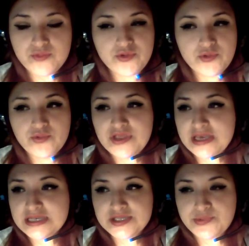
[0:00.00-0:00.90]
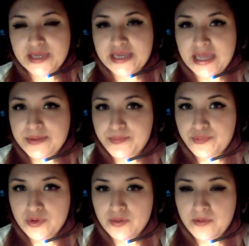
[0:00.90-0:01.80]
Through this, we can
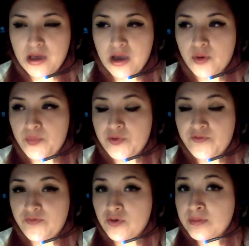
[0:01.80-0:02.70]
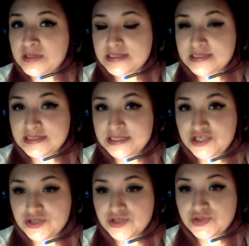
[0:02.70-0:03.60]
improve our performance as
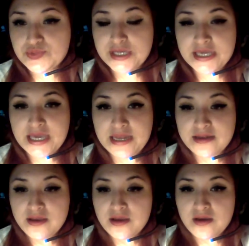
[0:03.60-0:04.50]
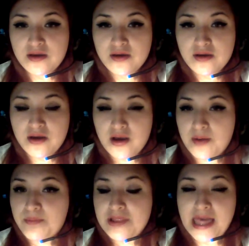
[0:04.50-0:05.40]
teachers. We can
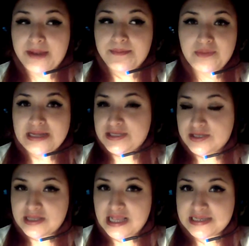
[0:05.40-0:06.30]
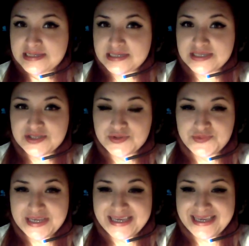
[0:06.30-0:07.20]
plan better classes.
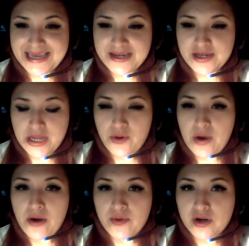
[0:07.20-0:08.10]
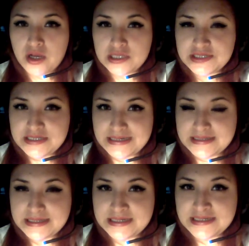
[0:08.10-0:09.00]
We can know our
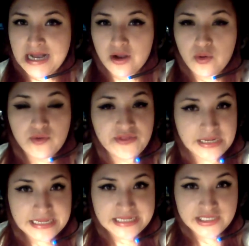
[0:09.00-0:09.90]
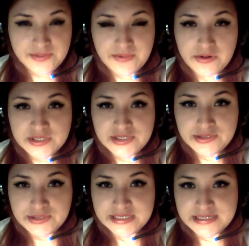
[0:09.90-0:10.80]
context and tackle the needs of our
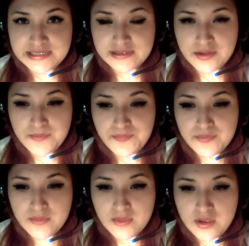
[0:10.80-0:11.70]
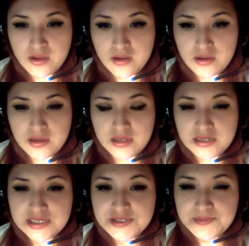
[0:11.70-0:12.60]
students. It
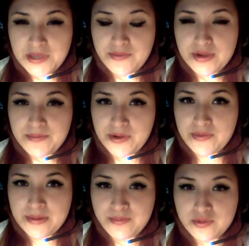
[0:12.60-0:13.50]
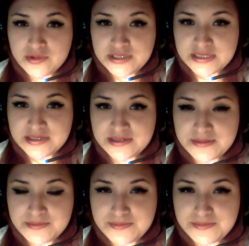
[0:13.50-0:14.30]
is very, very important.